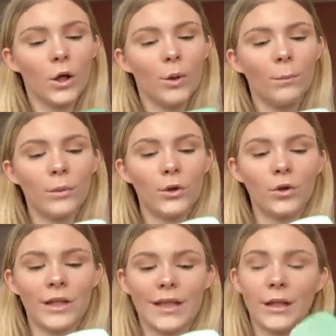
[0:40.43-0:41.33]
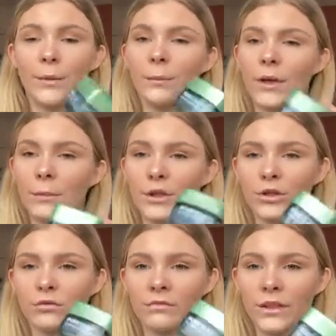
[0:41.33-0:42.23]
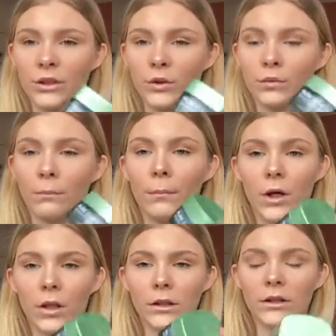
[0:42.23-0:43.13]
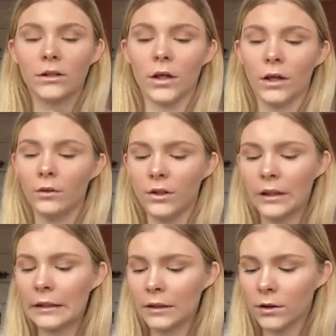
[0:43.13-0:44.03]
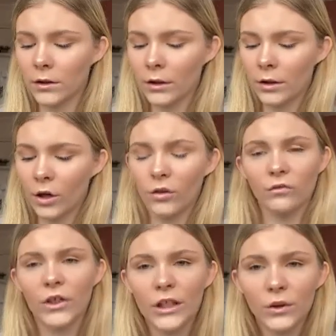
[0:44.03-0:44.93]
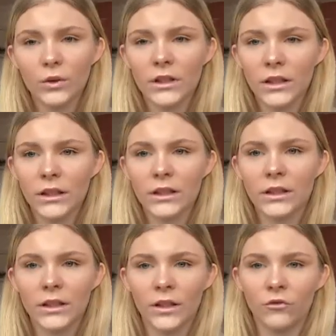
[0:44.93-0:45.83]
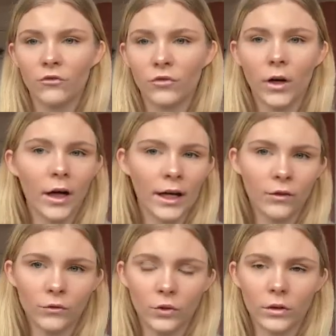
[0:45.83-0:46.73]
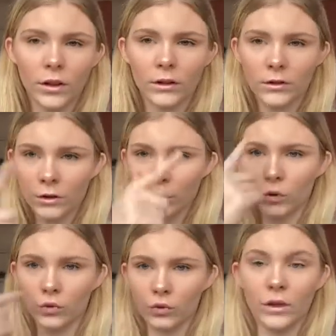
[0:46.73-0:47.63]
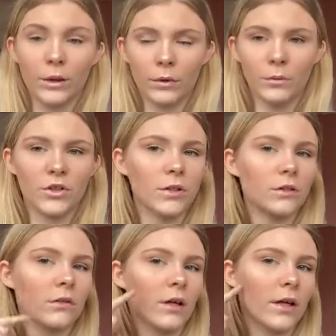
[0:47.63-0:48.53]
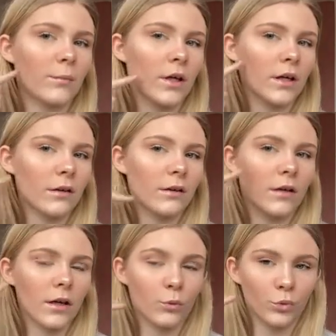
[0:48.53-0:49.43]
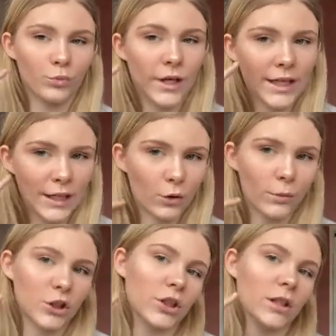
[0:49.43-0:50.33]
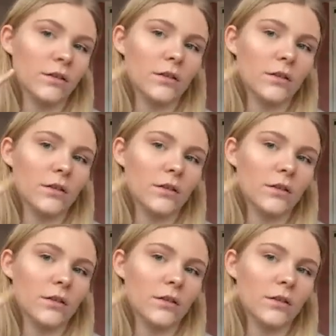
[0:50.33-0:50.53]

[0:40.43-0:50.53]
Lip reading: Pure Clay Blemish Rescue Mask. I only really use this if I have got spots or any blemishes. I was breaking out on my cheeks